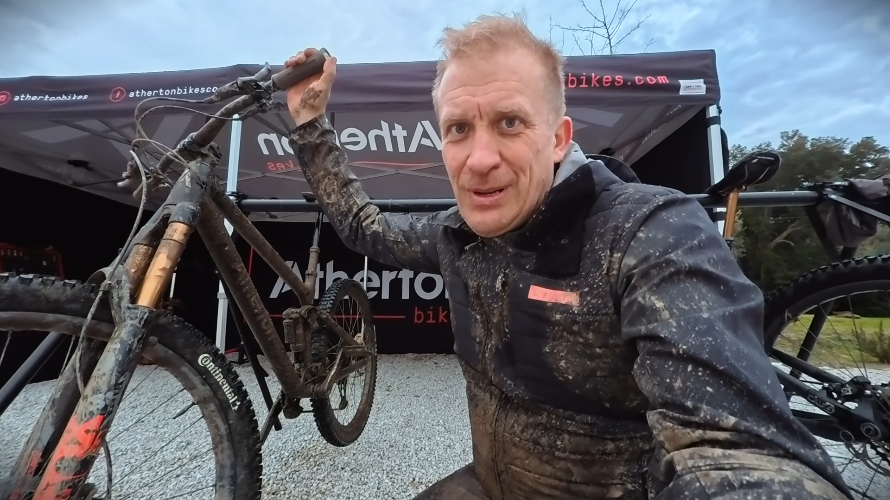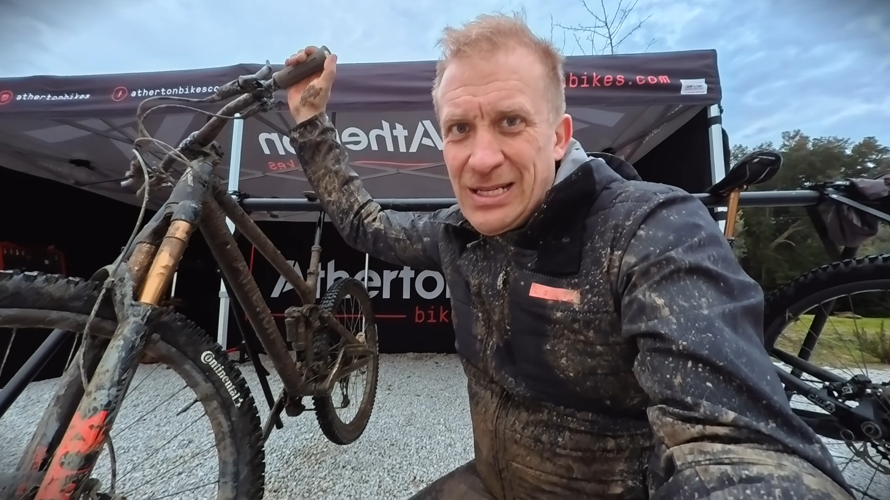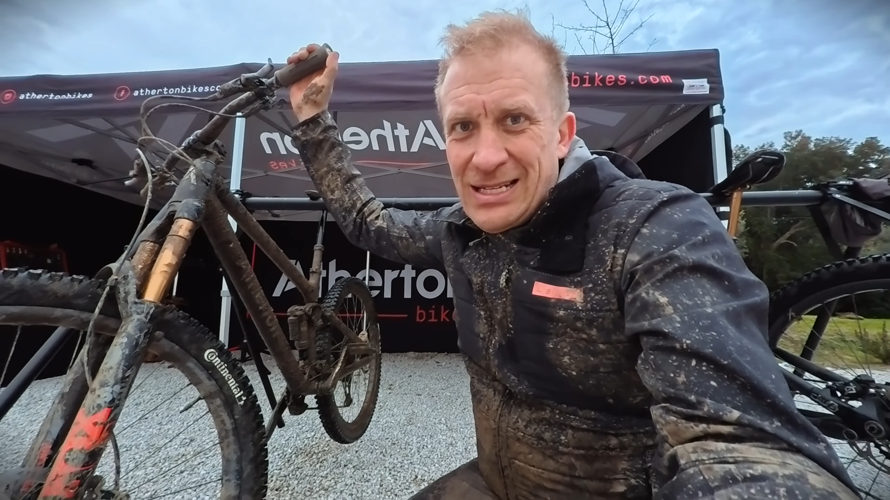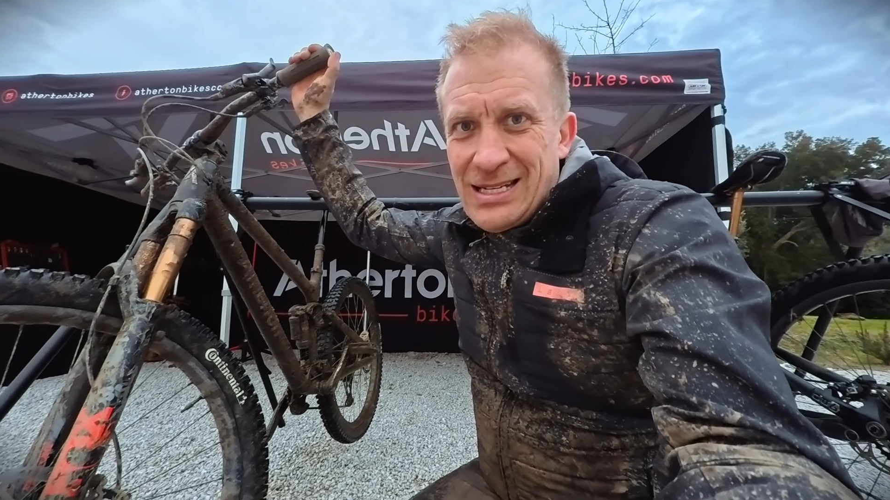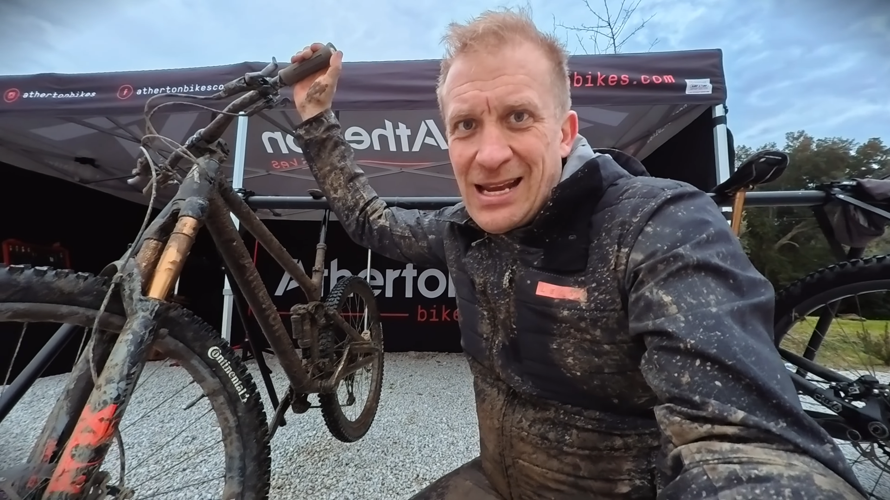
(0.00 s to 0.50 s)
be
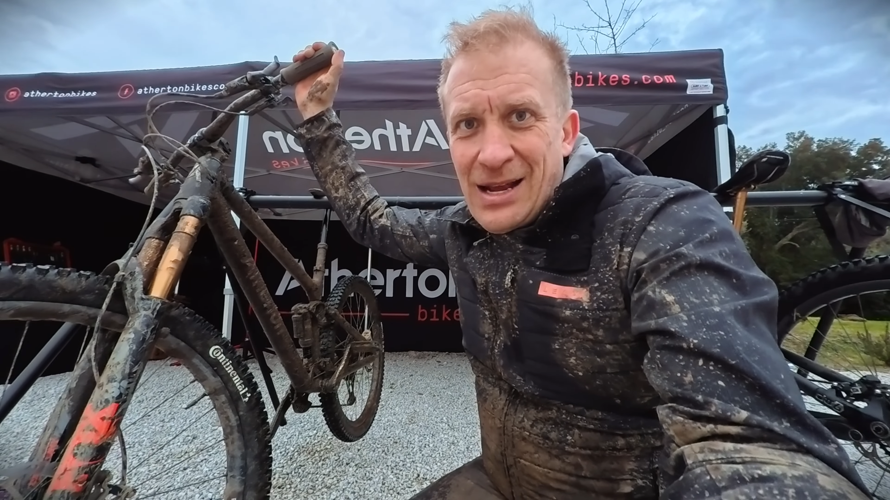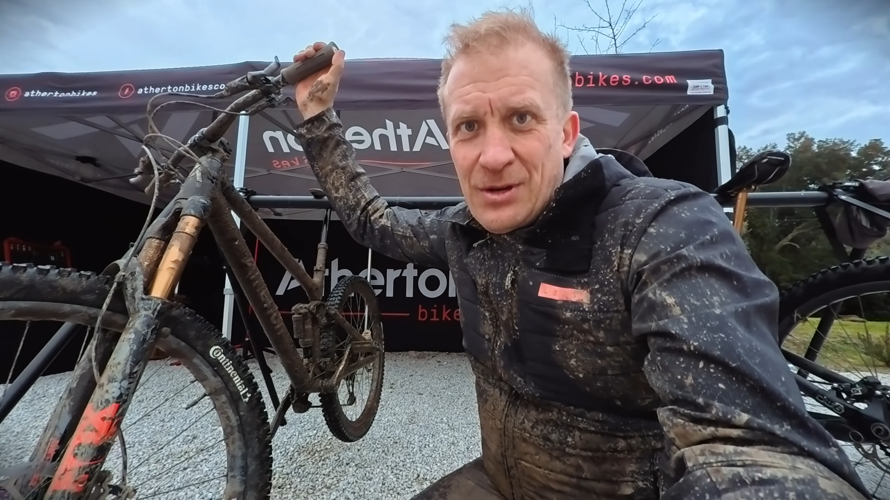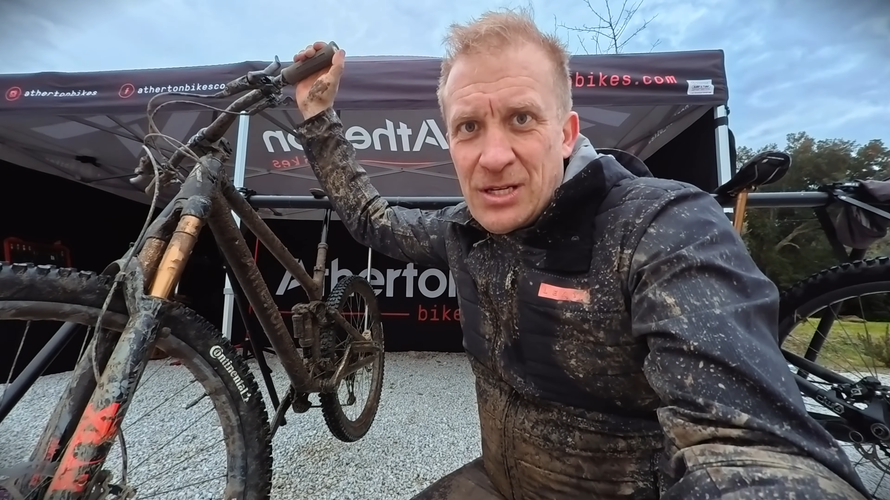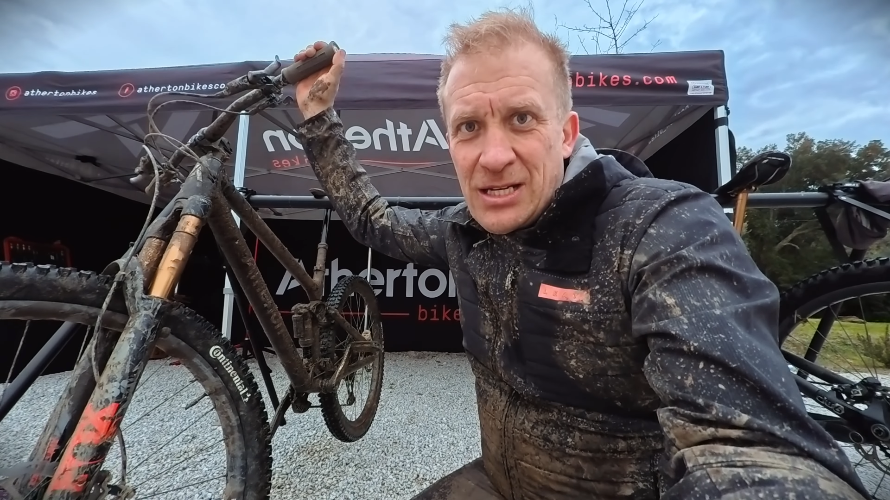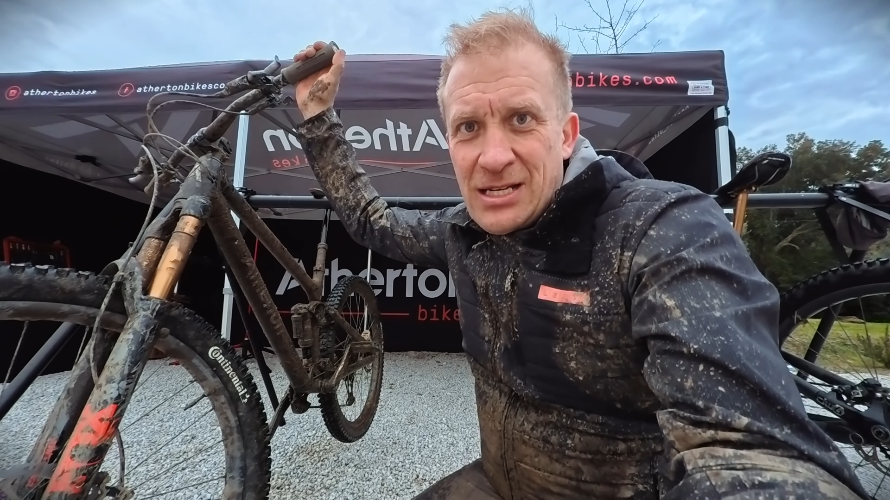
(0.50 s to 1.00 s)

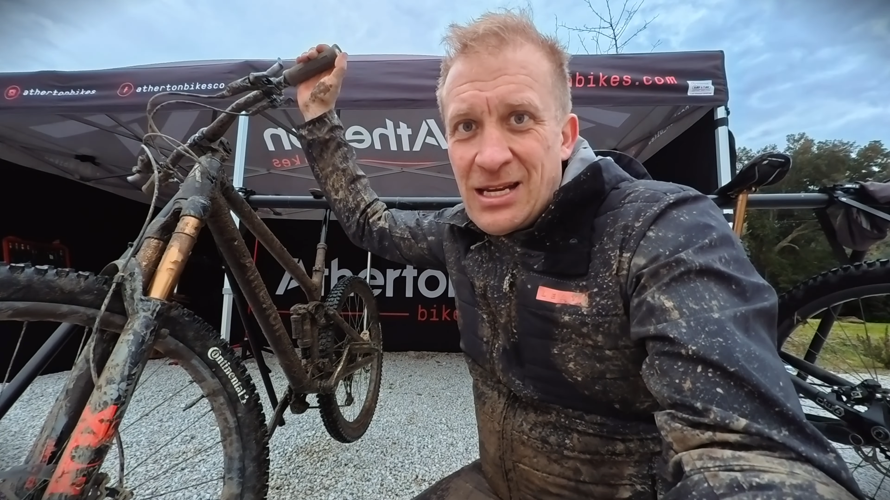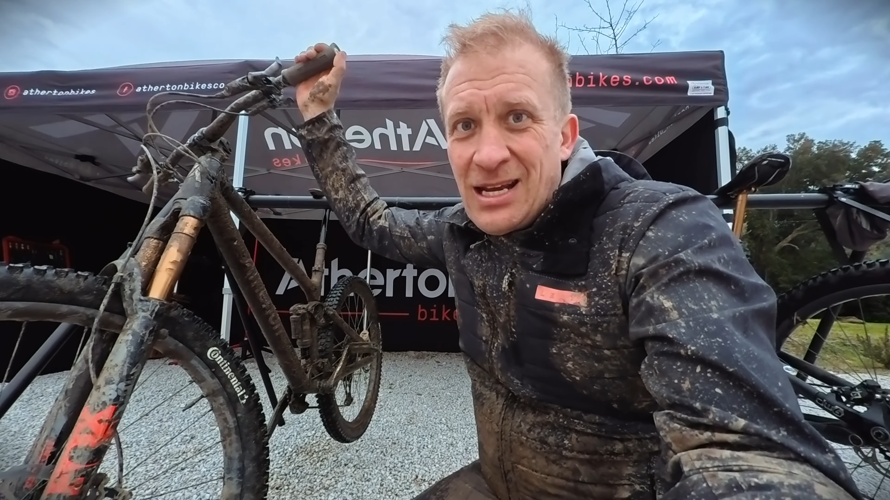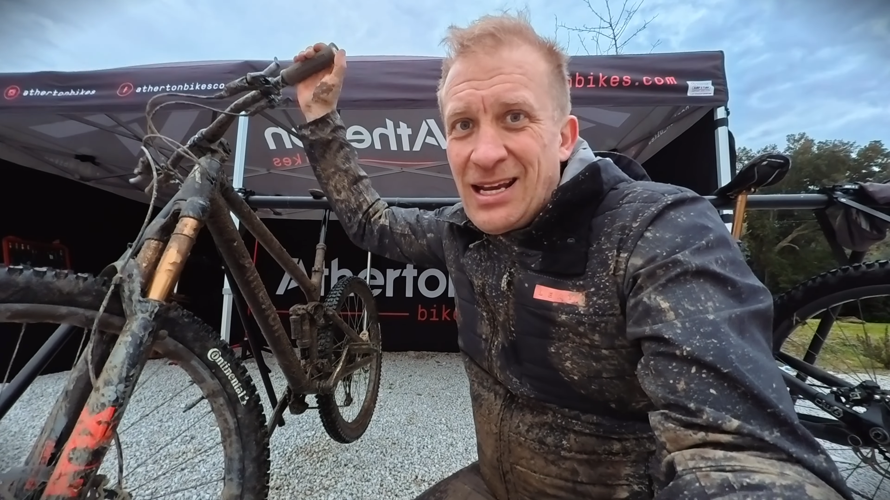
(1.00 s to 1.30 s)
discounted.